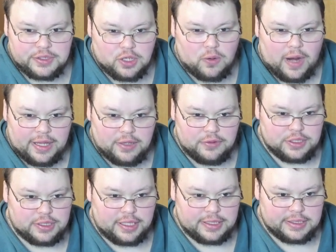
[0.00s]
so I
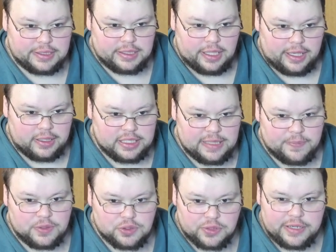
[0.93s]
use things like
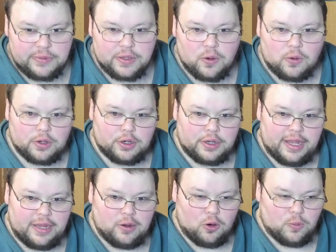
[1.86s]
Simple Screen Recorder and